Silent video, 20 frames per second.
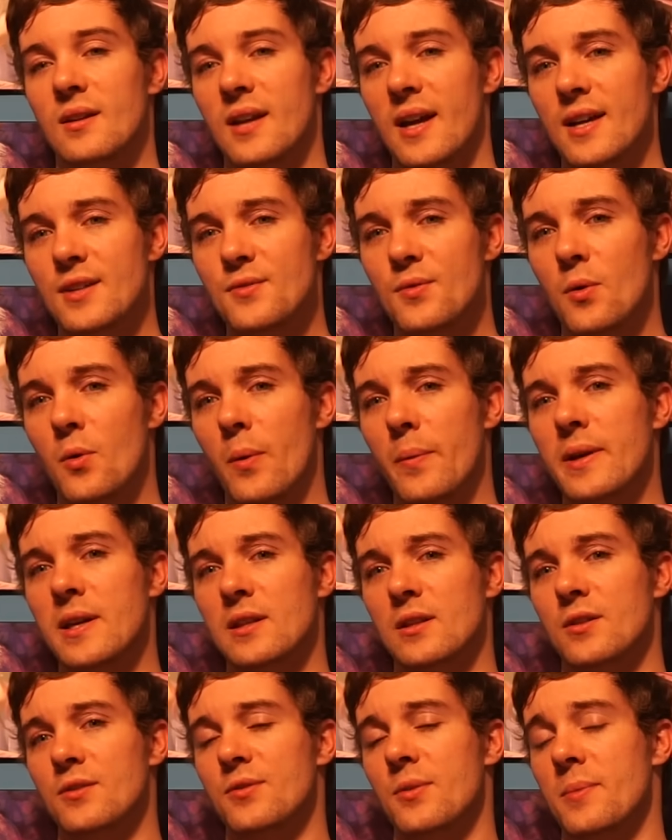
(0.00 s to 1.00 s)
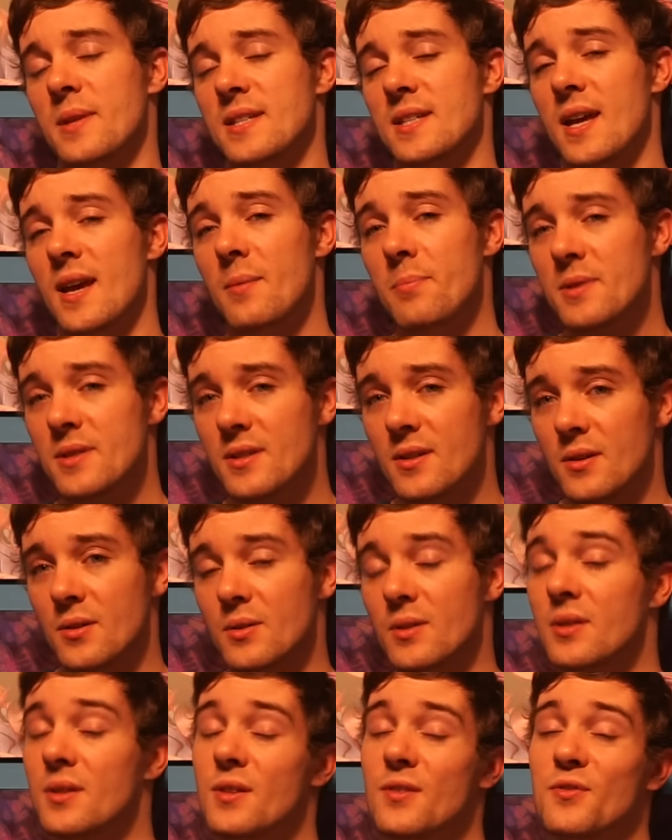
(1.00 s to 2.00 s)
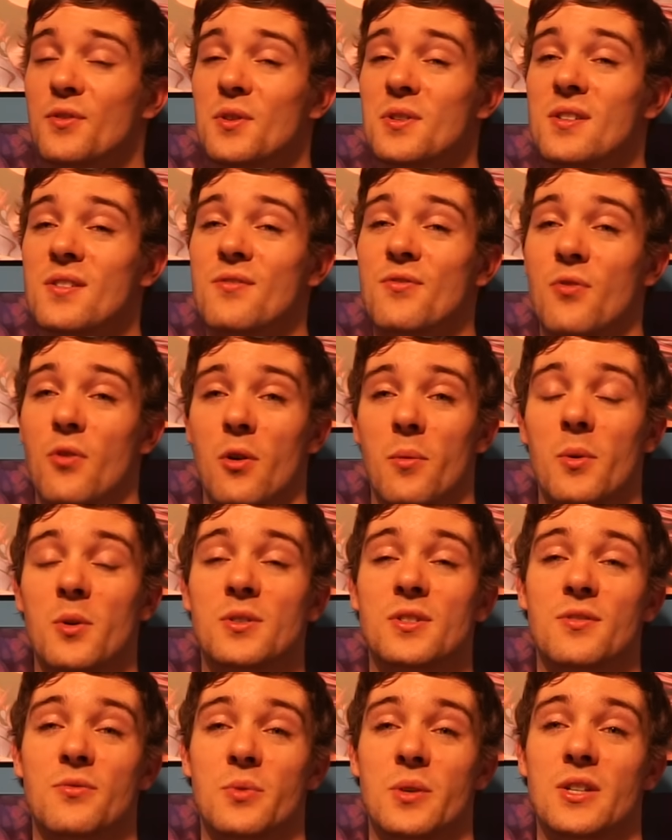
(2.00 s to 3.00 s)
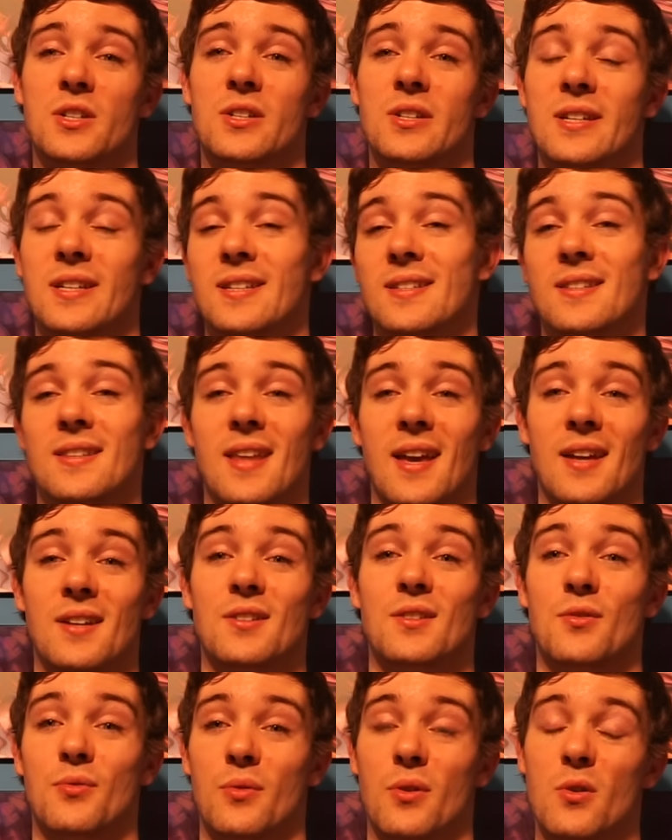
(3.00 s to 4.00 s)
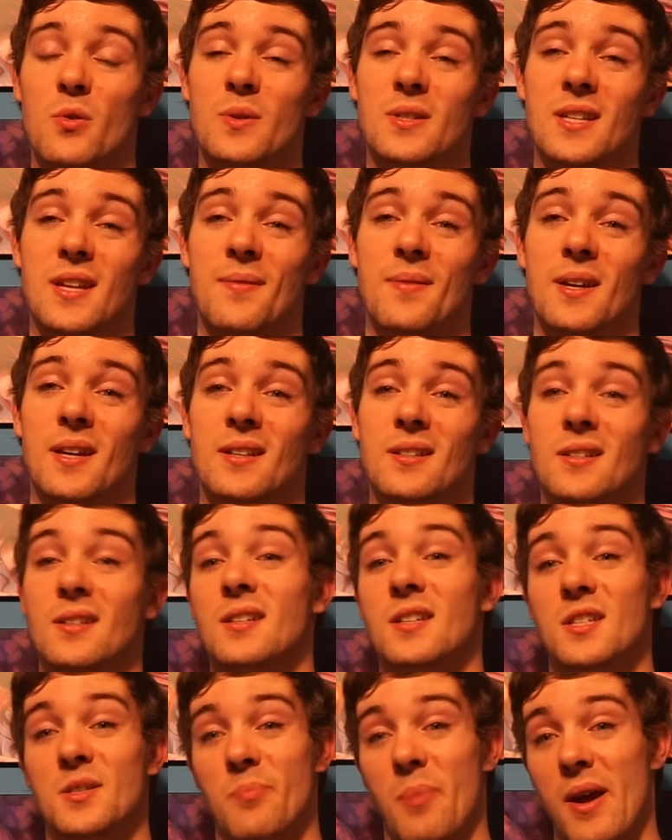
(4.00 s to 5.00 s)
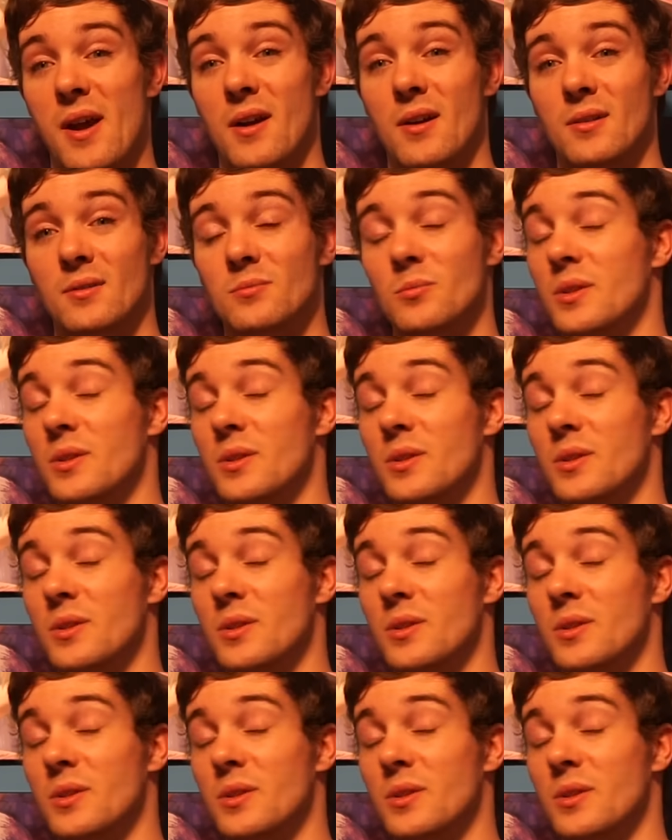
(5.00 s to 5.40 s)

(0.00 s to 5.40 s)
now as for what we can learn from this episode, the first and foremost of which is that Qrow is giving in to despair.